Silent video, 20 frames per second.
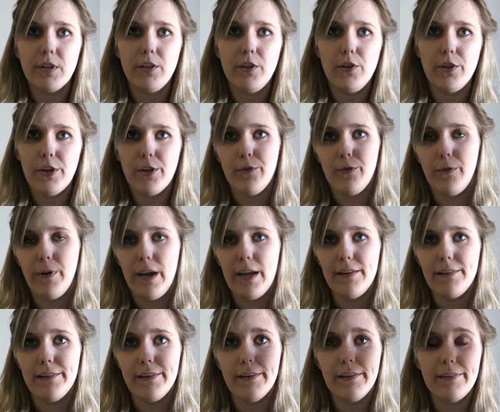You can
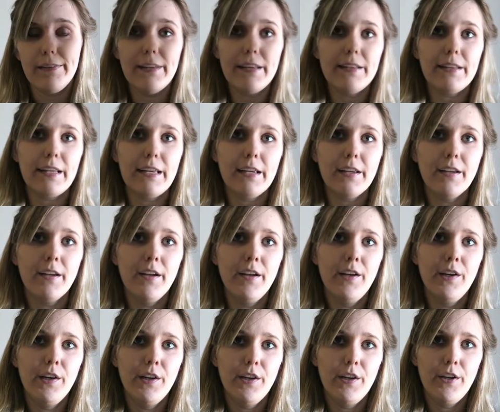raise the ceiling,
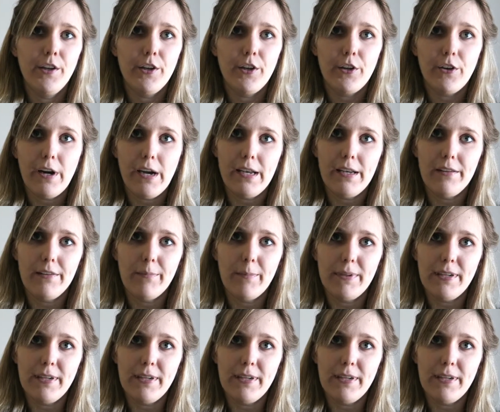your greatest